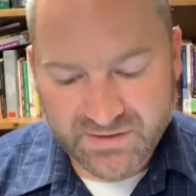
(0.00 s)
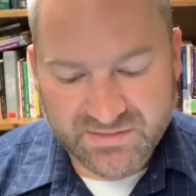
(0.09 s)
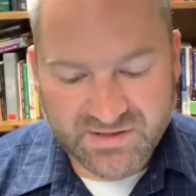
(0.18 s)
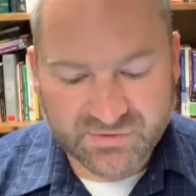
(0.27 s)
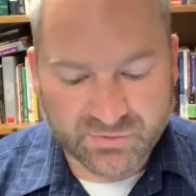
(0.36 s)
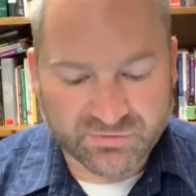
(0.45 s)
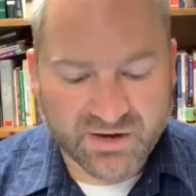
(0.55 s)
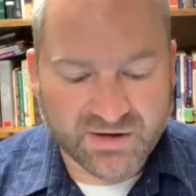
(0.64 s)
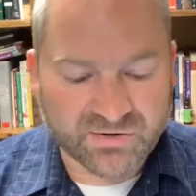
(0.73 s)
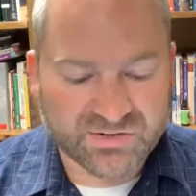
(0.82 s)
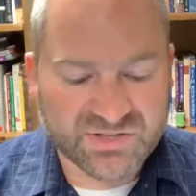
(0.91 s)
These were the
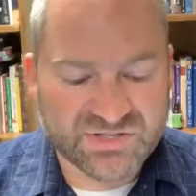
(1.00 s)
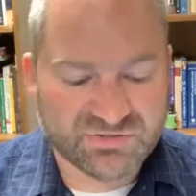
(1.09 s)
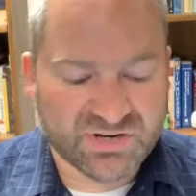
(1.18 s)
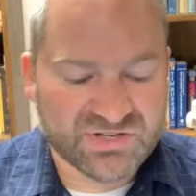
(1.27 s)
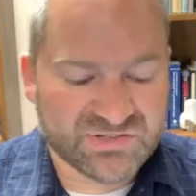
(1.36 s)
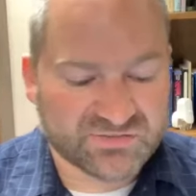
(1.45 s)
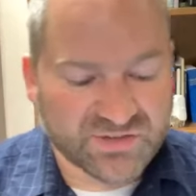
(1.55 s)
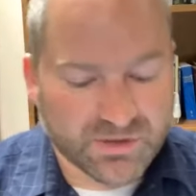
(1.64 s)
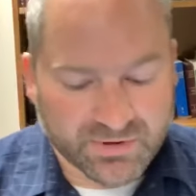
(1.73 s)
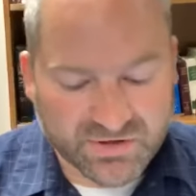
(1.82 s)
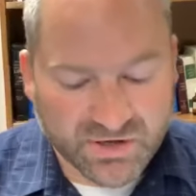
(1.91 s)
records of the generations of Noah.